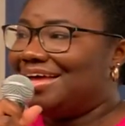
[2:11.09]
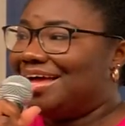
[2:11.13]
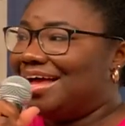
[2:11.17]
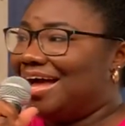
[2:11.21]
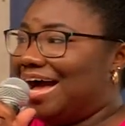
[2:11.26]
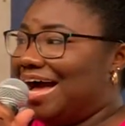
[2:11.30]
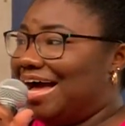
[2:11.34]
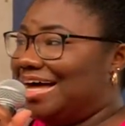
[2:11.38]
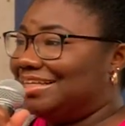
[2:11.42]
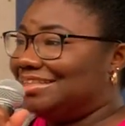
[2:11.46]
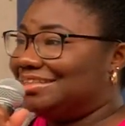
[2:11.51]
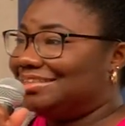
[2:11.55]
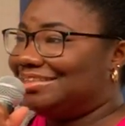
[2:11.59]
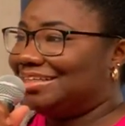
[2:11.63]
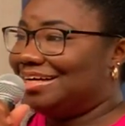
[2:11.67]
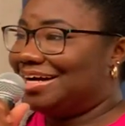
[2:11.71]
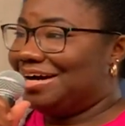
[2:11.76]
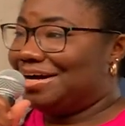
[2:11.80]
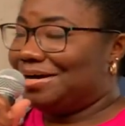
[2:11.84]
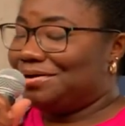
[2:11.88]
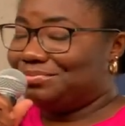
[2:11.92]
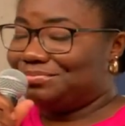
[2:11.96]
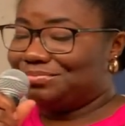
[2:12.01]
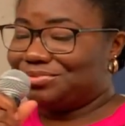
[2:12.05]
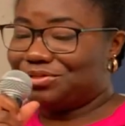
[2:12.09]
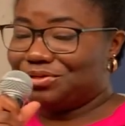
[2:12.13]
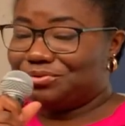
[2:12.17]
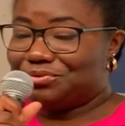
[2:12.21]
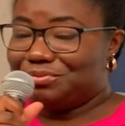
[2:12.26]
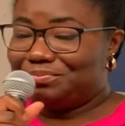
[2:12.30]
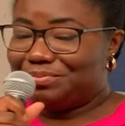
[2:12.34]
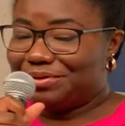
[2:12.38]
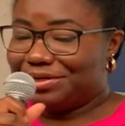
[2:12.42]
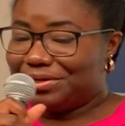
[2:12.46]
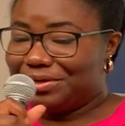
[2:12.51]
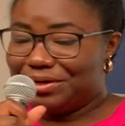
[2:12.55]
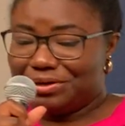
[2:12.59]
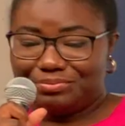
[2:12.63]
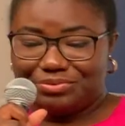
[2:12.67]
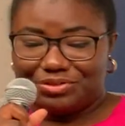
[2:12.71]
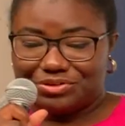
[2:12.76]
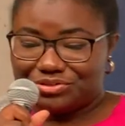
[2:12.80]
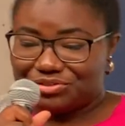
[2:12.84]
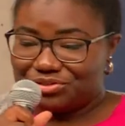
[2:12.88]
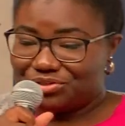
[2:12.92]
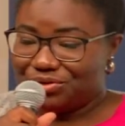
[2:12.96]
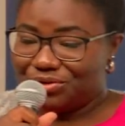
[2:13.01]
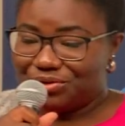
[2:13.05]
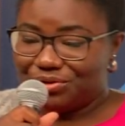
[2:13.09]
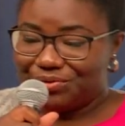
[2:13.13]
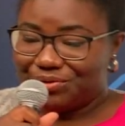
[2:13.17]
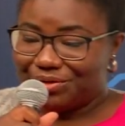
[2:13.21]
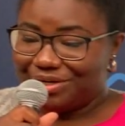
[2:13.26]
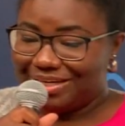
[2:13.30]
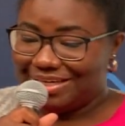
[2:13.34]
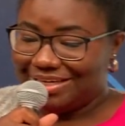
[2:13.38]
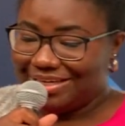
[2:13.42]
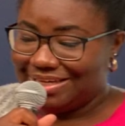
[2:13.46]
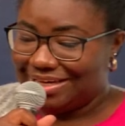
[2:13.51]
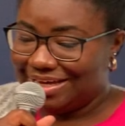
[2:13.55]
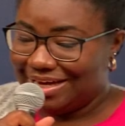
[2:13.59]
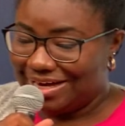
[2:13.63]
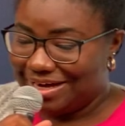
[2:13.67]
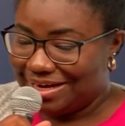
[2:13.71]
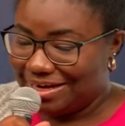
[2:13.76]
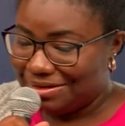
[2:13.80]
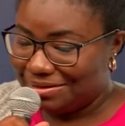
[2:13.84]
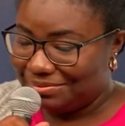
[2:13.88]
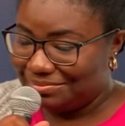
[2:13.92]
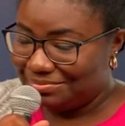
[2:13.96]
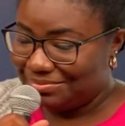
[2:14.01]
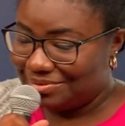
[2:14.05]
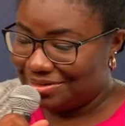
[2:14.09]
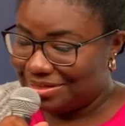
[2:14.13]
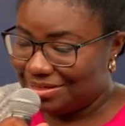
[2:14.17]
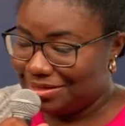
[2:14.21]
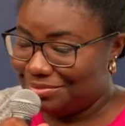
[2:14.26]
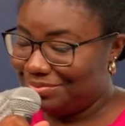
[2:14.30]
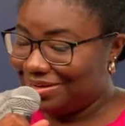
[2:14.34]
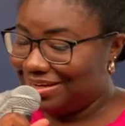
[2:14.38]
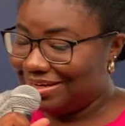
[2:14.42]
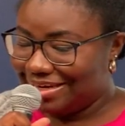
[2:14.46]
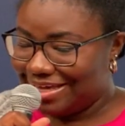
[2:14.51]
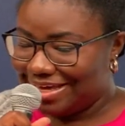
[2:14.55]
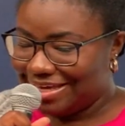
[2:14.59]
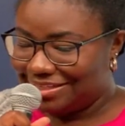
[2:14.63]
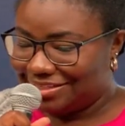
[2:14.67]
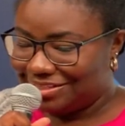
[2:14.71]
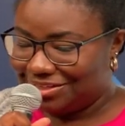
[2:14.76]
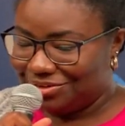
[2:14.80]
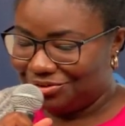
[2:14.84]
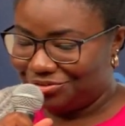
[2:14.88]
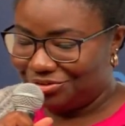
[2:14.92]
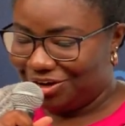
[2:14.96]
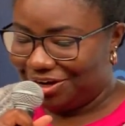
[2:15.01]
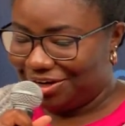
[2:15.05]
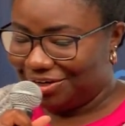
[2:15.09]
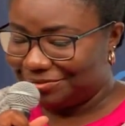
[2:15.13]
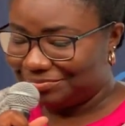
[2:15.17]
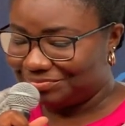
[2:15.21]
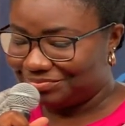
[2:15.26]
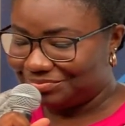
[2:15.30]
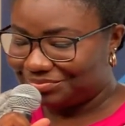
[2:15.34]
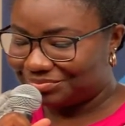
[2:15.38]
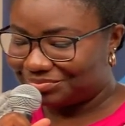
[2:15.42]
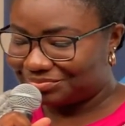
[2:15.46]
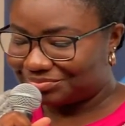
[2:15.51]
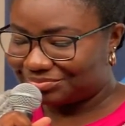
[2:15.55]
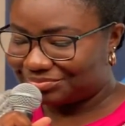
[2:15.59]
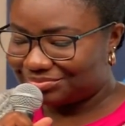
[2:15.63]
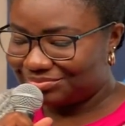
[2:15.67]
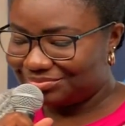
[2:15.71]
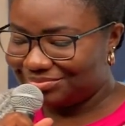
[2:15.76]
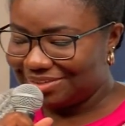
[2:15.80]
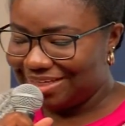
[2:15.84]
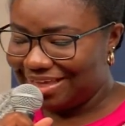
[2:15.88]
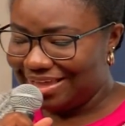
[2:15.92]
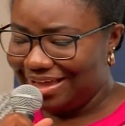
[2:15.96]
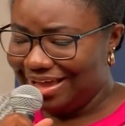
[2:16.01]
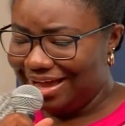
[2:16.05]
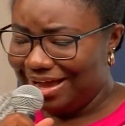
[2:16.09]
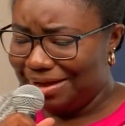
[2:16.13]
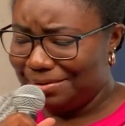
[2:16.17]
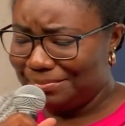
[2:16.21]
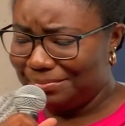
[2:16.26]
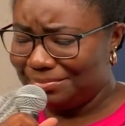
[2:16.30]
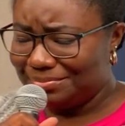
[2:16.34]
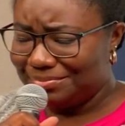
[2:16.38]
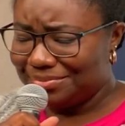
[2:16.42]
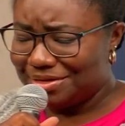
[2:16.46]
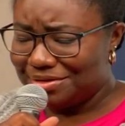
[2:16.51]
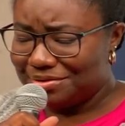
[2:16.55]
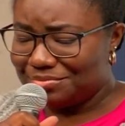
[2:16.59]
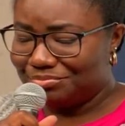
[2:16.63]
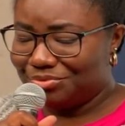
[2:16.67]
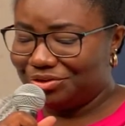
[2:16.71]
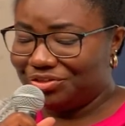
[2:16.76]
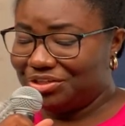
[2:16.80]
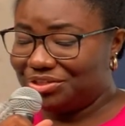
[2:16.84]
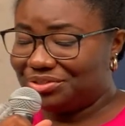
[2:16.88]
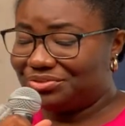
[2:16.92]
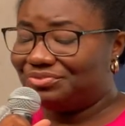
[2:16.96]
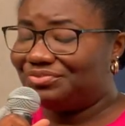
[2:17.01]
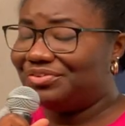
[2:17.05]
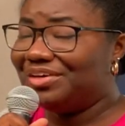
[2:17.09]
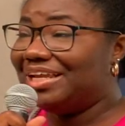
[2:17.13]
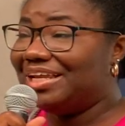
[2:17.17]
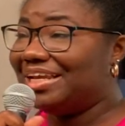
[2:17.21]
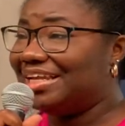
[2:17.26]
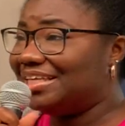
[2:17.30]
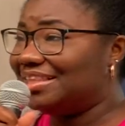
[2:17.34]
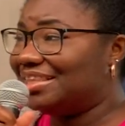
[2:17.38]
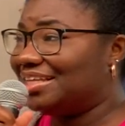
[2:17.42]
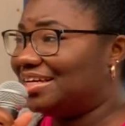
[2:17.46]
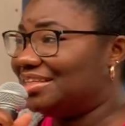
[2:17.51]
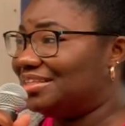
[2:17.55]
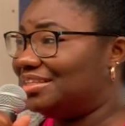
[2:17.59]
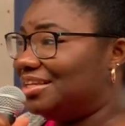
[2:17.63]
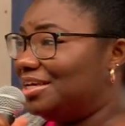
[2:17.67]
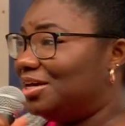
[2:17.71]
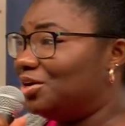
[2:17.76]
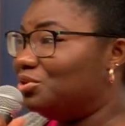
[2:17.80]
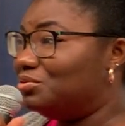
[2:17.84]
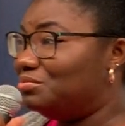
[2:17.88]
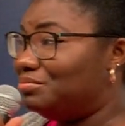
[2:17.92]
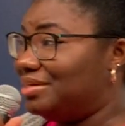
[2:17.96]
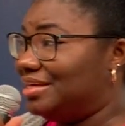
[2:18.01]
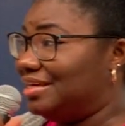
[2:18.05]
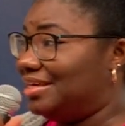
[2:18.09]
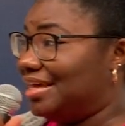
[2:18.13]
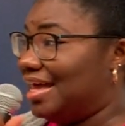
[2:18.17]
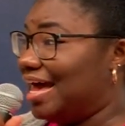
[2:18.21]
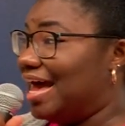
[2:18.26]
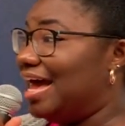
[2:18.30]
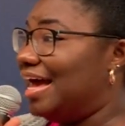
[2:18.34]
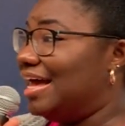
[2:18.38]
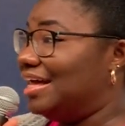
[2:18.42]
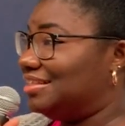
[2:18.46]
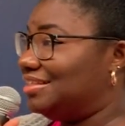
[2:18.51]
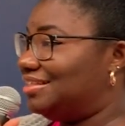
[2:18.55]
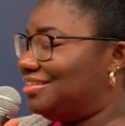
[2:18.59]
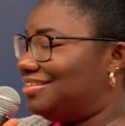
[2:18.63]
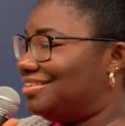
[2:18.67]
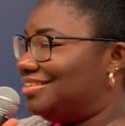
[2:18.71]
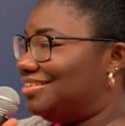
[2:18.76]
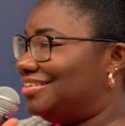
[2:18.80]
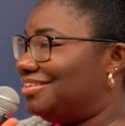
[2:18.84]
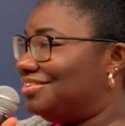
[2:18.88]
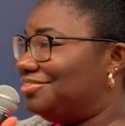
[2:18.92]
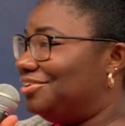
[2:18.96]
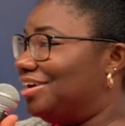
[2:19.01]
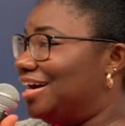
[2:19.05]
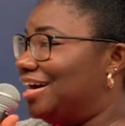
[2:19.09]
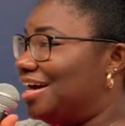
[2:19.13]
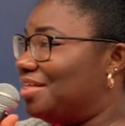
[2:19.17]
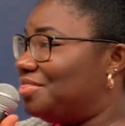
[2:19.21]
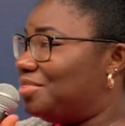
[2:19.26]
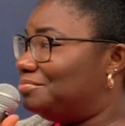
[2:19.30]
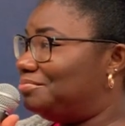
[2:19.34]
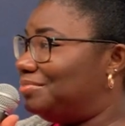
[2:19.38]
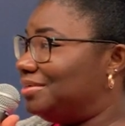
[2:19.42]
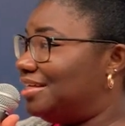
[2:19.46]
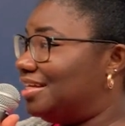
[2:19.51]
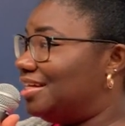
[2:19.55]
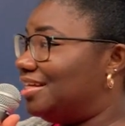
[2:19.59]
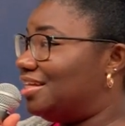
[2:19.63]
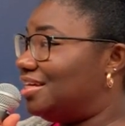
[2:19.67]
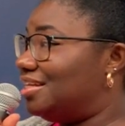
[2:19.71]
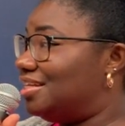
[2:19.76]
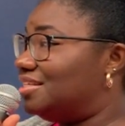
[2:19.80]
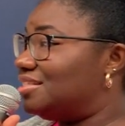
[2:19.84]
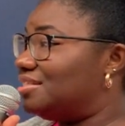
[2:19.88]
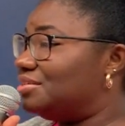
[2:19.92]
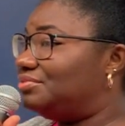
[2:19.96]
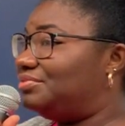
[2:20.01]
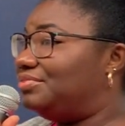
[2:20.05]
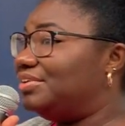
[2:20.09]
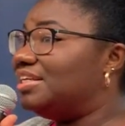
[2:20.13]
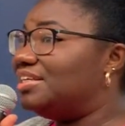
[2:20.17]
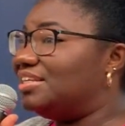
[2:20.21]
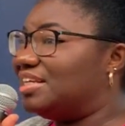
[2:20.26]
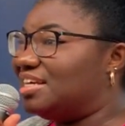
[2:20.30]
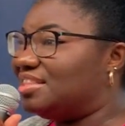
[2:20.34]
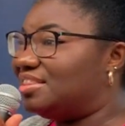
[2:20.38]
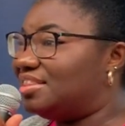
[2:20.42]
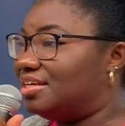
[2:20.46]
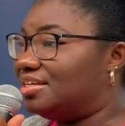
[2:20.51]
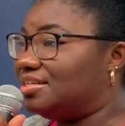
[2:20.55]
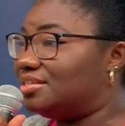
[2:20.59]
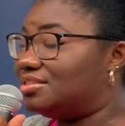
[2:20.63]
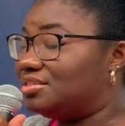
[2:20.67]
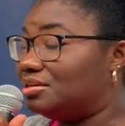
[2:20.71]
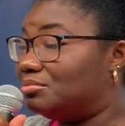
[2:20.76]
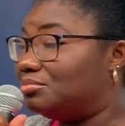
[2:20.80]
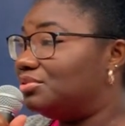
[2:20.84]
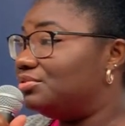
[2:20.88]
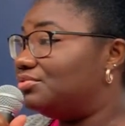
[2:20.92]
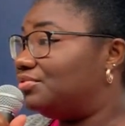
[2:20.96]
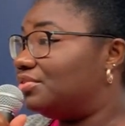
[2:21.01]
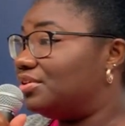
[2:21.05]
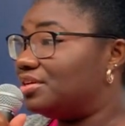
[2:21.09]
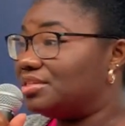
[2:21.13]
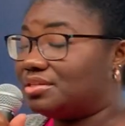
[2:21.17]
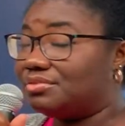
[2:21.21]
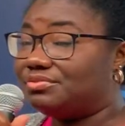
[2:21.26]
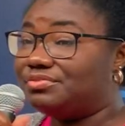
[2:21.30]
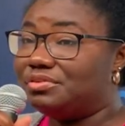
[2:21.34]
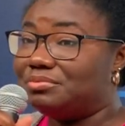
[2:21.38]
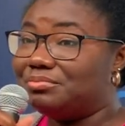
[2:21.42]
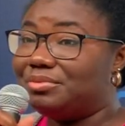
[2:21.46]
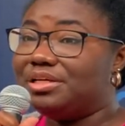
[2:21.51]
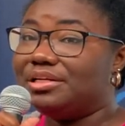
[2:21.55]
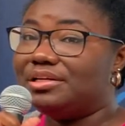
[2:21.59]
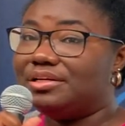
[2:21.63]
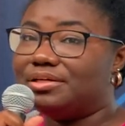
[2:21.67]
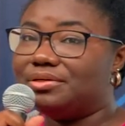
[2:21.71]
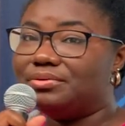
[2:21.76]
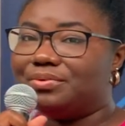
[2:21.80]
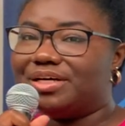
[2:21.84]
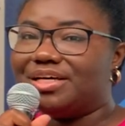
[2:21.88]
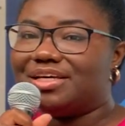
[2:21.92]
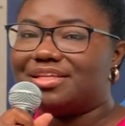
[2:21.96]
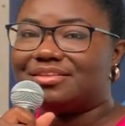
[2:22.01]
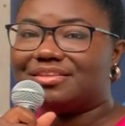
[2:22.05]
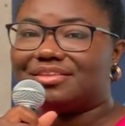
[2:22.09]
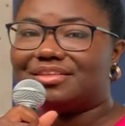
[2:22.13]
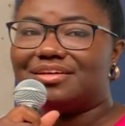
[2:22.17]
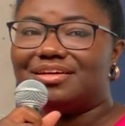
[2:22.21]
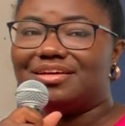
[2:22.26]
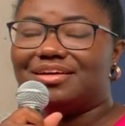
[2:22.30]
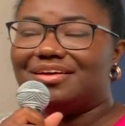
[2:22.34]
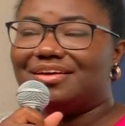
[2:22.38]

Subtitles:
And so we pick up the story a bit later on. But this feeling that Naomi had right at the beginning is a feeling I think some of us are familiar with.